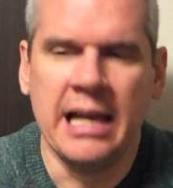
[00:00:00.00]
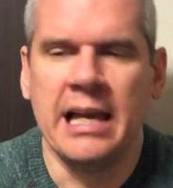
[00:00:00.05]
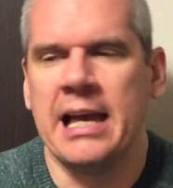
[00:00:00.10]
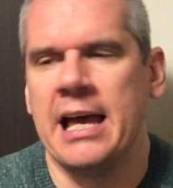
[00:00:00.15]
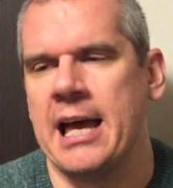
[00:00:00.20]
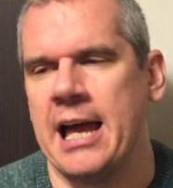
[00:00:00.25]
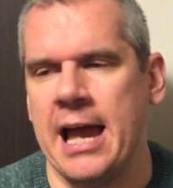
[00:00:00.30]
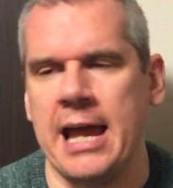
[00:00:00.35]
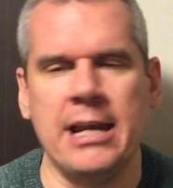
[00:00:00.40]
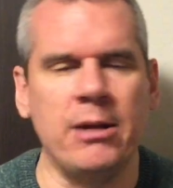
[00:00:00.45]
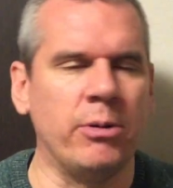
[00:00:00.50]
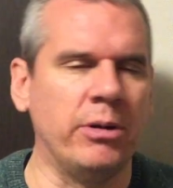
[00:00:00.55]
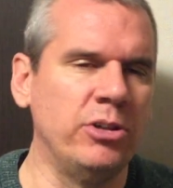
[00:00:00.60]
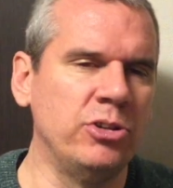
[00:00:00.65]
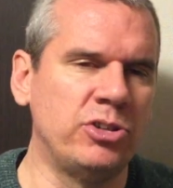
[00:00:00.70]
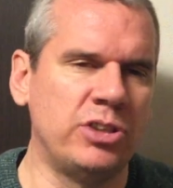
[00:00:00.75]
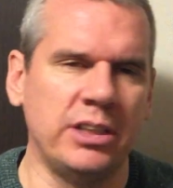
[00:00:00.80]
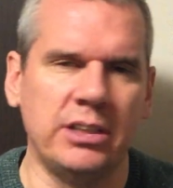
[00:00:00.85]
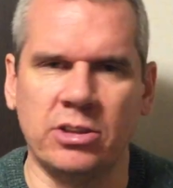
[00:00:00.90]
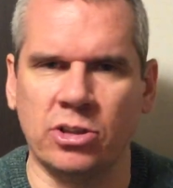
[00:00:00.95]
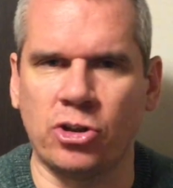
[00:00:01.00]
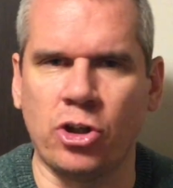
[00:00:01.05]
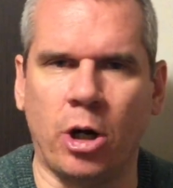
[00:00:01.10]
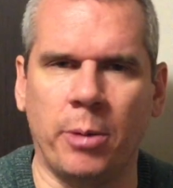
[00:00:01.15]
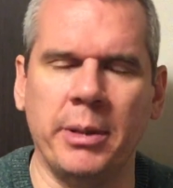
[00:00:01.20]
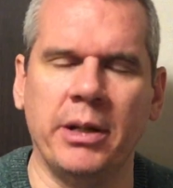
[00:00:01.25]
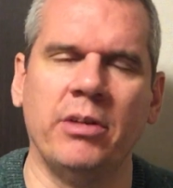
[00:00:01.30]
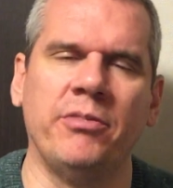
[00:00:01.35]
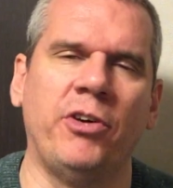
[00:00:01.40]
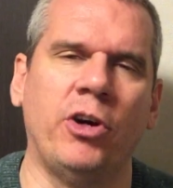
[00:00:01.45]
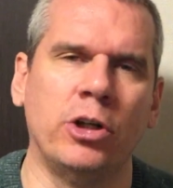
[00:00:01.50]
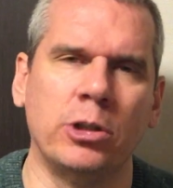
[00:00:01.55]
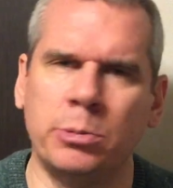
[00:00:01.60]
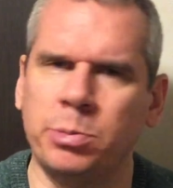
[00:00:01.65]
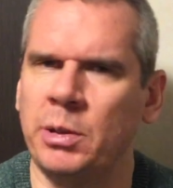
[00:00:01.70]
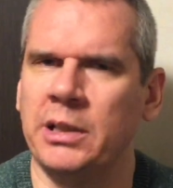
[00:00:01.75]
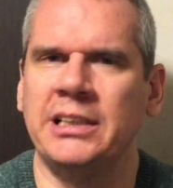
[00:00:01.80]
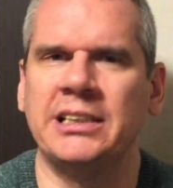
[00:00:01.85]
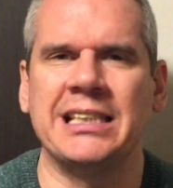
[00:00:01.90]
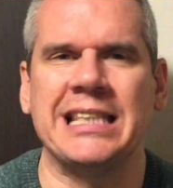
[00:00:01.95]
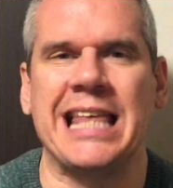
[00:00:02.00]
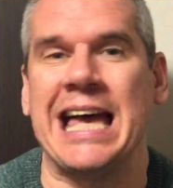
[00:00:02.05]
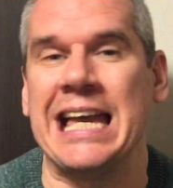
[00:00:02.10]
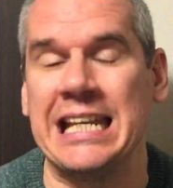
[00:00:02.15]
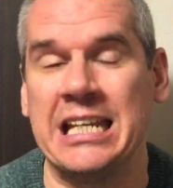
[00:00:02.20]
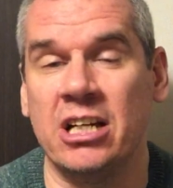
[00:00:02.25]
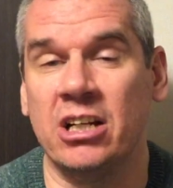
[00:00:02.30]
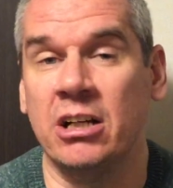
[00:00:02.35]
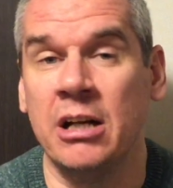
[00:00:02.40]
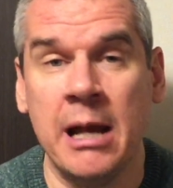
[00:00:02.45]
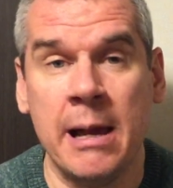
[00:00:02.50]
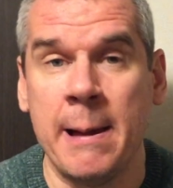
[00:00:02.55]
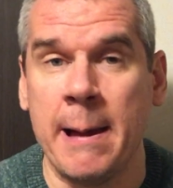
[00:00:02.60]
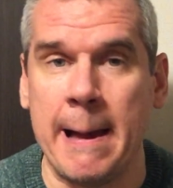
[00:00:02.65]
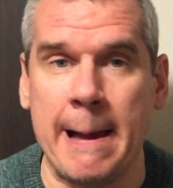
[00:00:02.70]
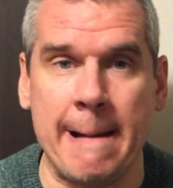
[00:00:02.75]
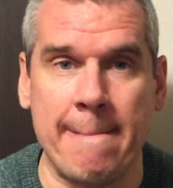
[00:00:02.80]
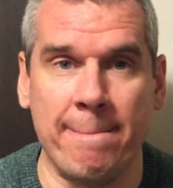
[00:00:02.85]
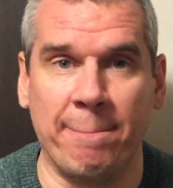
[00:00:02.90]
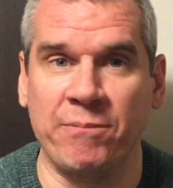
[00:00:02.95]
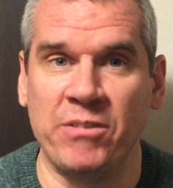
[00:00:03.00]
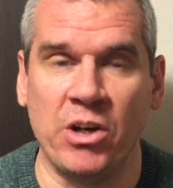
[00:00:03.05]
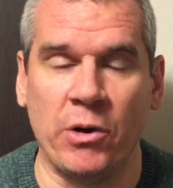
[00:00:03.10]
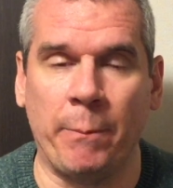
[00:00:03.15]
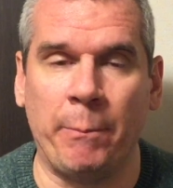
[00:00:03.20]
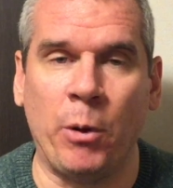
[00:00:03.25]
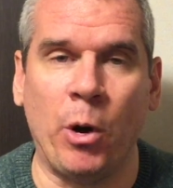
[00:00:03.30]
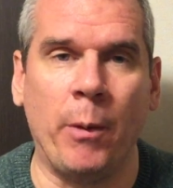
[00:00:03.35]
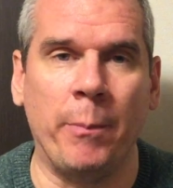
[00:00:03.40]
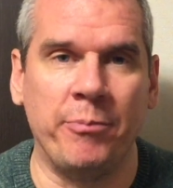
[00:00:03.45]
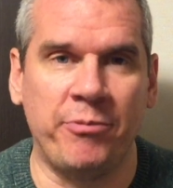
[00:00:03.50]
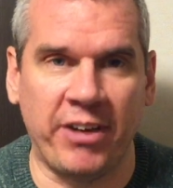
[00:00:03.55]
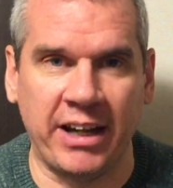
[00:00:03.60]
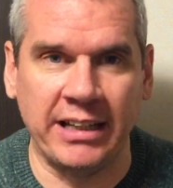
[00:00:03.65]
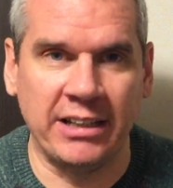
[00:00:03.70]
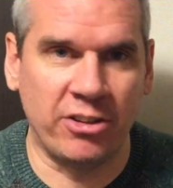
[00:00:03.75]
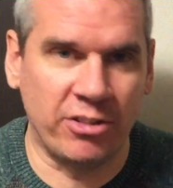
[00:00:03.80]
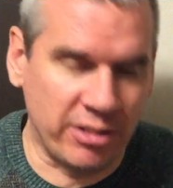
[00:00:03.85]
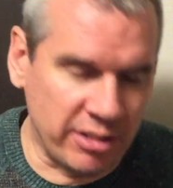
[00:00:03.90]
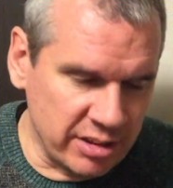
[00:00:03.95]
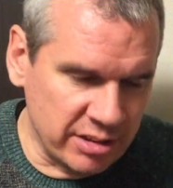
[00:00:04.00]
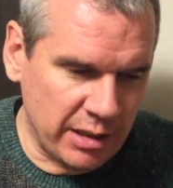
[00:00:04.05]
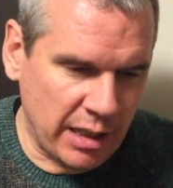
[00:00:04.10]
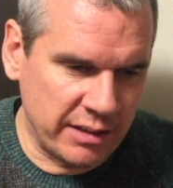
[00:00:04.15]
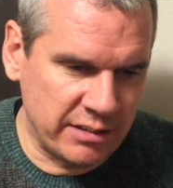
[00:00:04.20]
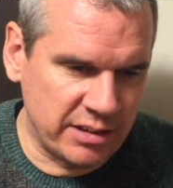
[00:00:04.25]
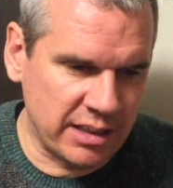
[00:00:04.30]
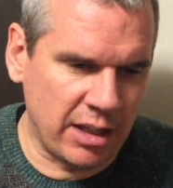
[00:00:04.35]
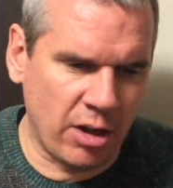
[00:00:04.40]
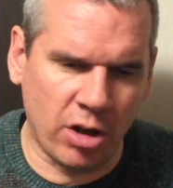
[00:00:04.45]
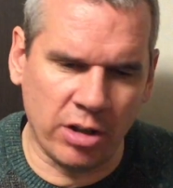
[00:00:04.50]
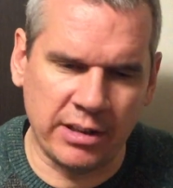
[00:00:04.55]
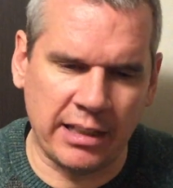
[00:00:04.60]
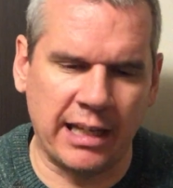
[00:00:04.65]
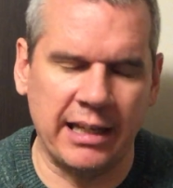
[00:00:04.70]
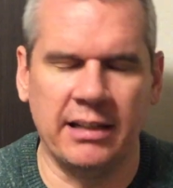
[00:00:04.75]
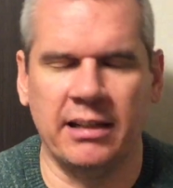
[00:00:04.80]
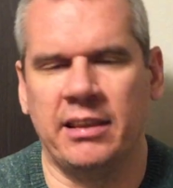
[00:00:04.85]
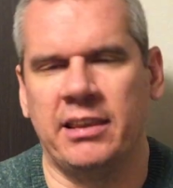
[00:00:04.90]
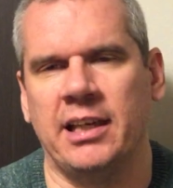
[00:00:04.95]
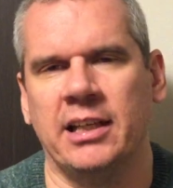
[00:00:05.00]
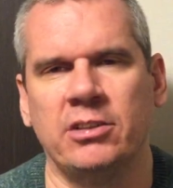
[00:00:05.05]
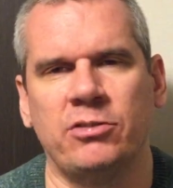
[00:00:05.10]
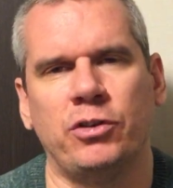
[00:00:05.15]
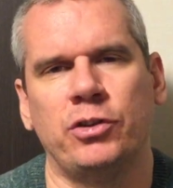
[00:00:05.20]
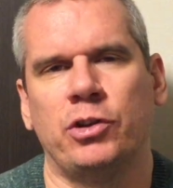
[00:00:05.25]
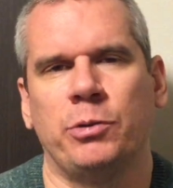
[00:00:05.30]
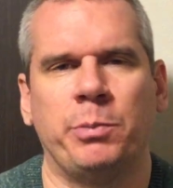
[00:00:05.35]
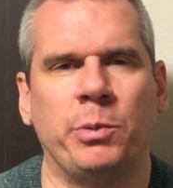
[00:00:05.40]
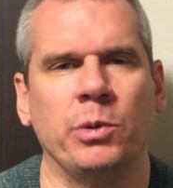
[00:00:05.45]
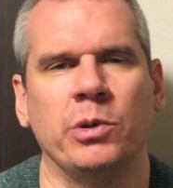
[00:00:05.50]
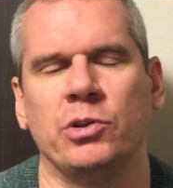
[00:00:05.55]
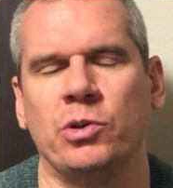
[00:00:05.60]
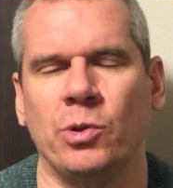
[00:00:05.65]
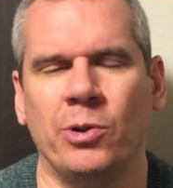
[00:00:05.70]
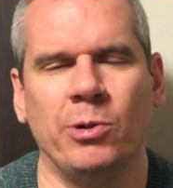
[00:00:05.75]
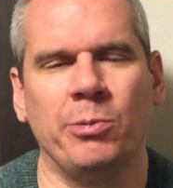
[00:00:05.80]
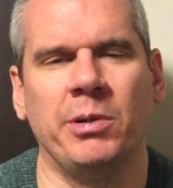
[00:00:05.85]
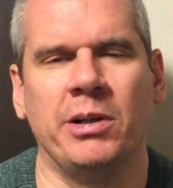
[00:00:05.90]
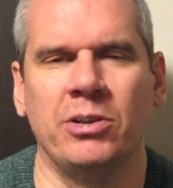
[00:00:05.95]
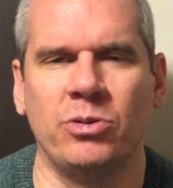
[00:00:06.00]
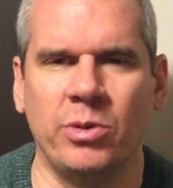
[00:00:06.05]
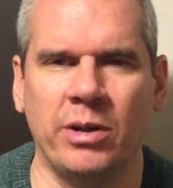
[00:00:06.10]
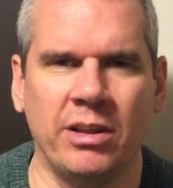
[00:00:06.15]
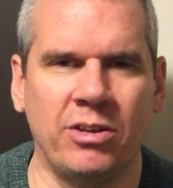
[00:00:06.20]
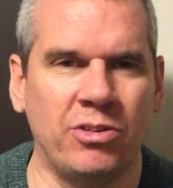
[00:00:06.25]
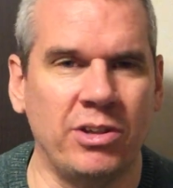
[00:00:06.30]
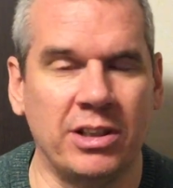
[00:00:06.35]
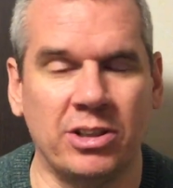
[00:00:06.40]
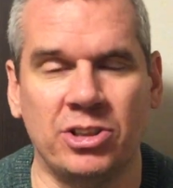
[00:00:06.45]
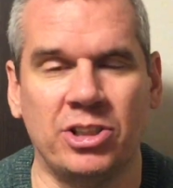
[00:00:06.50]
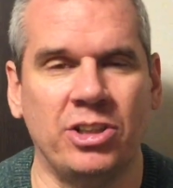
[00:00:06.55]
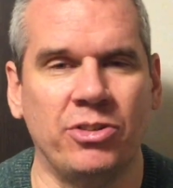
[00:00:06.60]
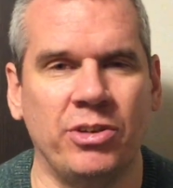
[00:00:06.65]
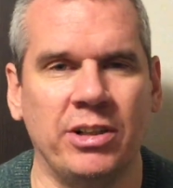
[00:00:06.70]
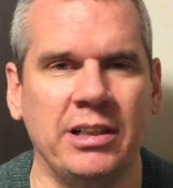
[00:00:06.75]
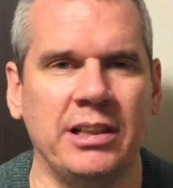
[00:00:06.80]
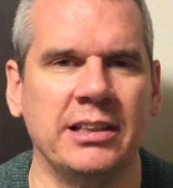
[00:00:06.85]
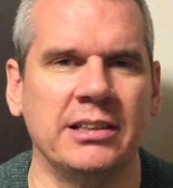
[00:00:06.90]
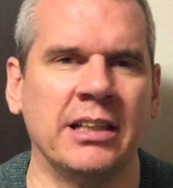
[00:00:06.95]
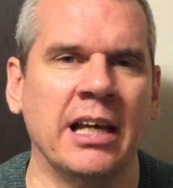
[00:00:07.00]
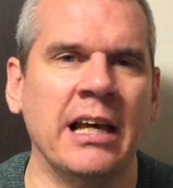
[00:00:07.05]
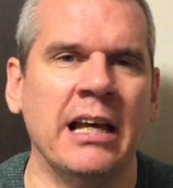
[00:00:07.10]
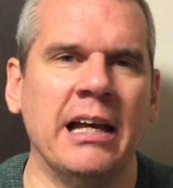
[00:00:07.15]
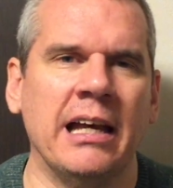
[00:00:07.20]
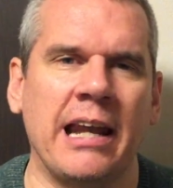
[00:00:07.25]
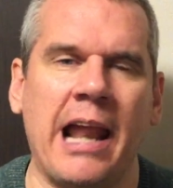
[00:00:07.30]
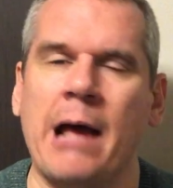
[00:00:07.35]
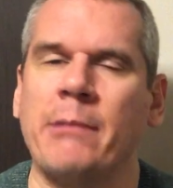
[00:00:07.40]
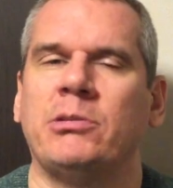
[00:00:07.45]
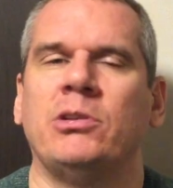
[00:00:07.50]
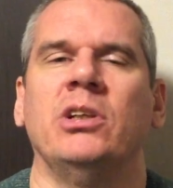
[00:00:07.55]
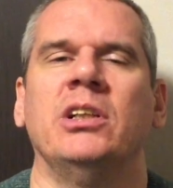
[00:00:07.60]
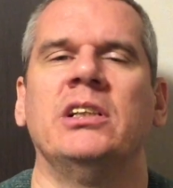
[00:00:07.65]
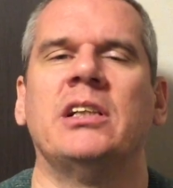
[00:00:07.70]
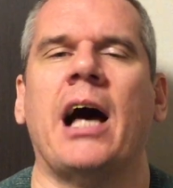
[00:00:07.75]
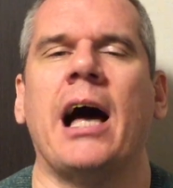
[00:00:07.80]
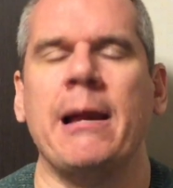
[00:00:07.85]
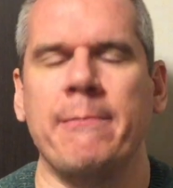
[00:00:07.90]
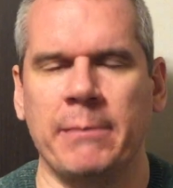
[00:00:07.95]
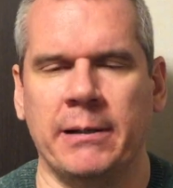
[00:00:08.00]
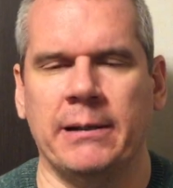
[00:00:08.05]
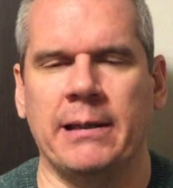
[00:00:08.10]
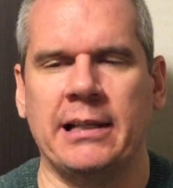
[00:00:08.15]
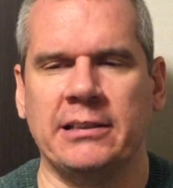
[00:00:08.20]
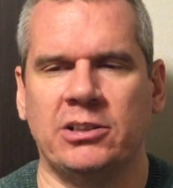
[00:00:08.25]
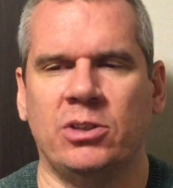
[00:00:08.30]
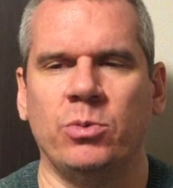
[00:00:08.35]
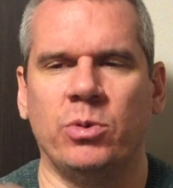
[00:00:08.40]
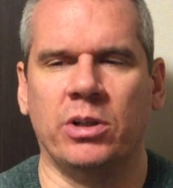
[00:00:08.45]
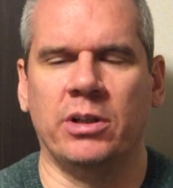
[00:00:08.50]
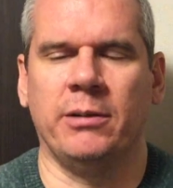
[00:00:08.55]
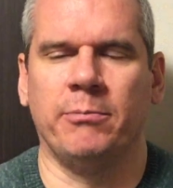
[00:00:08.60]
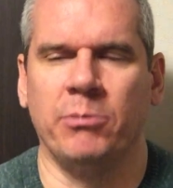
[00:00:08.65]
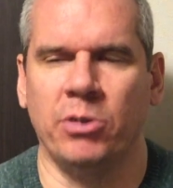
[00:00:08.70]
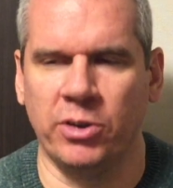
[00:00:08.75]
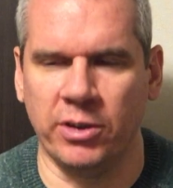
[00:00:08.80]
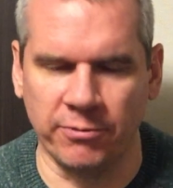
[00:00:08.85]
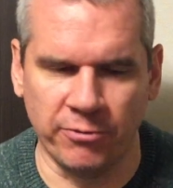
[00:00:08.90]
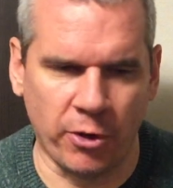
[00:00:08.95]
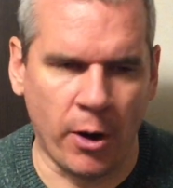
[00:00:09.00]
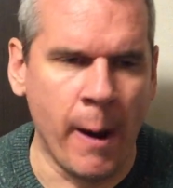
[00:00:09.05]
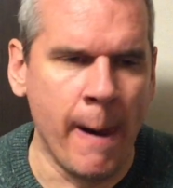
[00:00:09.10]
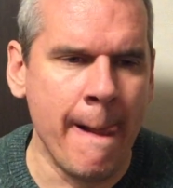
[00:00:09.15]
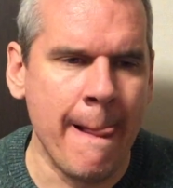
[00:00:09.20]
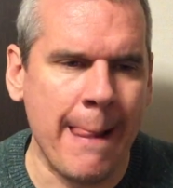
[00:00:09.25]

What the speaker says: Anyone who sees a comment of hers, please thank her. Find her and say, oh, Diana, thanks for supporting Tokyo Bar 23, because she really is an absolute diamond. That's the word I'm looking for.